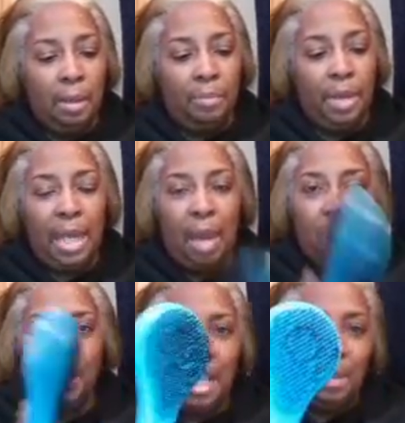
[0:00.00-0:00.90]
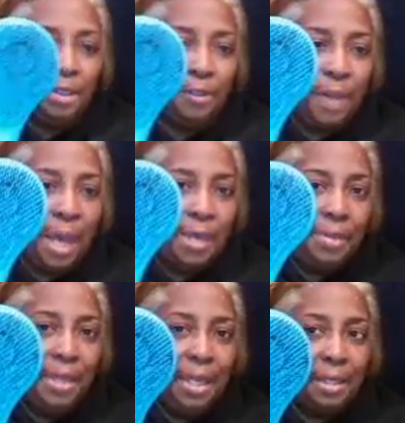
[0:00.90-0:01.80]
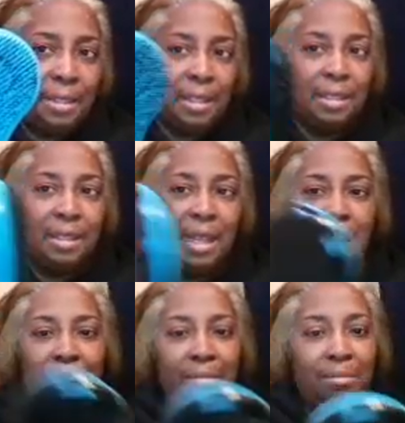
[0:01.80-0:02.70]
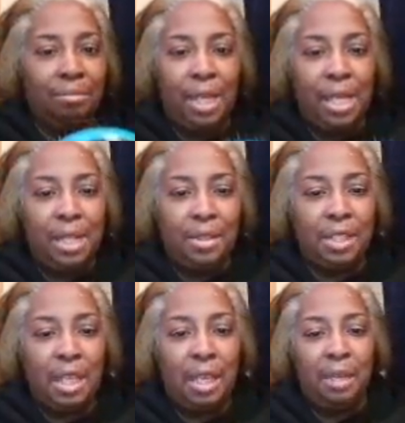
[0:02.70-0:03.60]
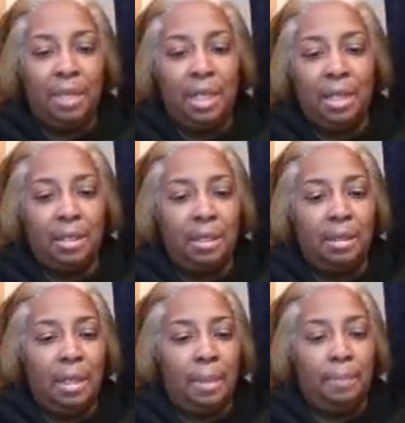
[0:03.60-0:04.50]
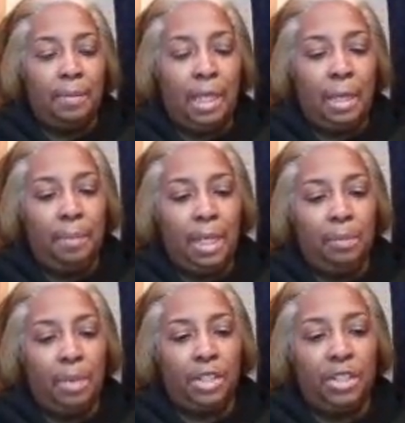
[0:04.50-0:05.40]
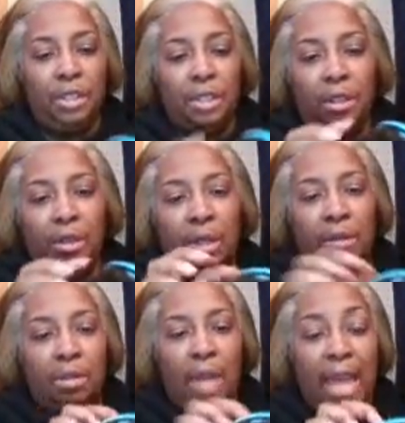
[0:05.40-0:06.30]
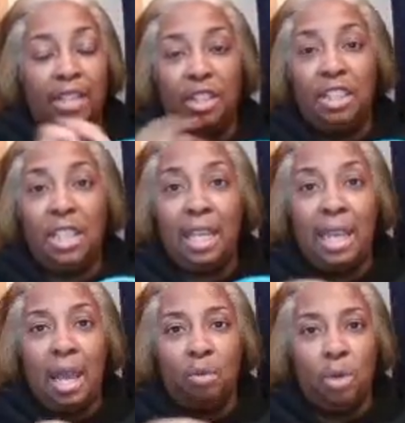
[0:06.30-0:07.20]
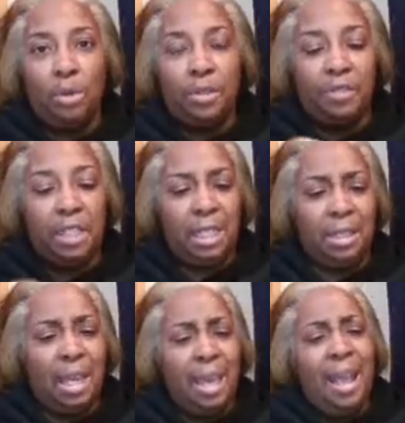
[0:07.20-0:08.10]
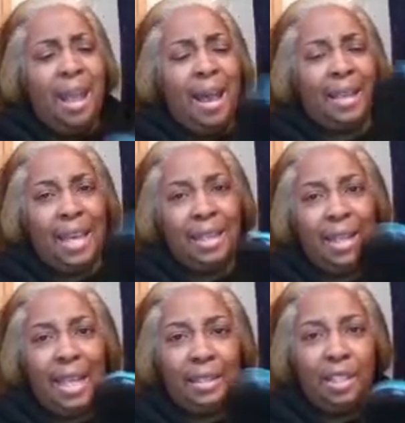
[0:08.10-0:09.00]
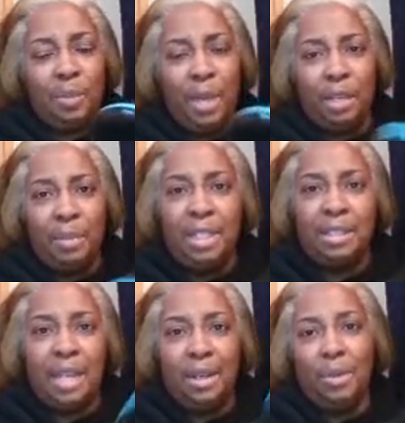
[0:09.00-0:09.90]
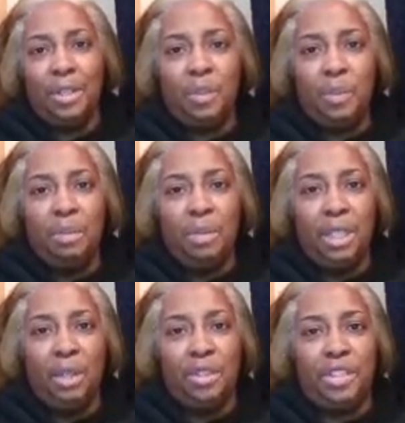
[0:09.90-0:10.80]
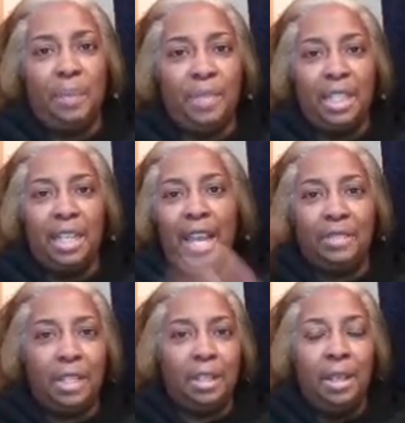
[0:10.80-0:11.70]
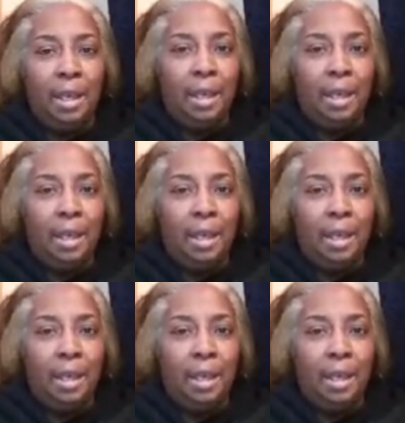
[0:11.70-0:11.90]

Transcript: but I was able to find this. It's not made the same because the denim brushes, you could actually take out rows of teeth. I kind of like this better because I don't want to spend money on something that I have to,